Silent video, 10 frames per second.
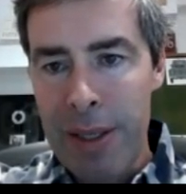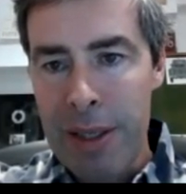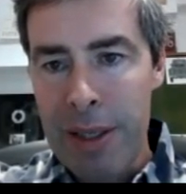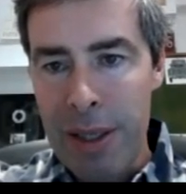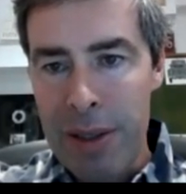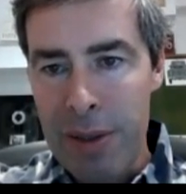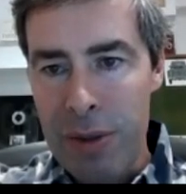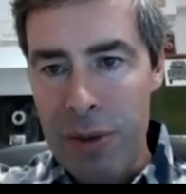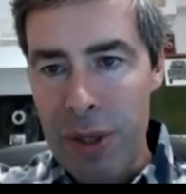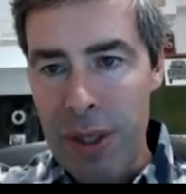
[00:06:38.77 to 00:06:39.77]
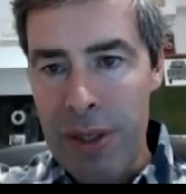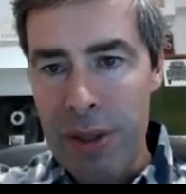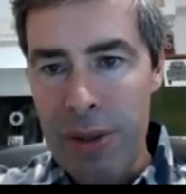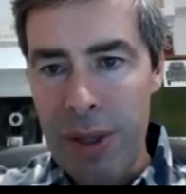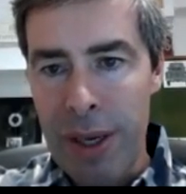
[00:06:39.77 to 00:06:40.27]
So you need to try
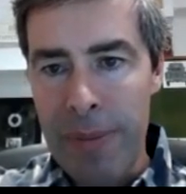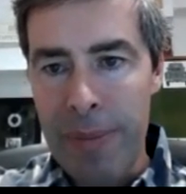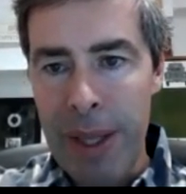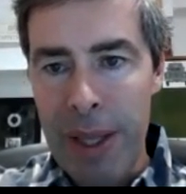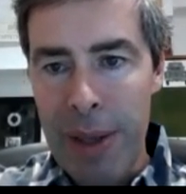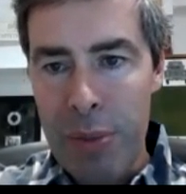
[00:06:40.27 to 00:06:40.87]
to um,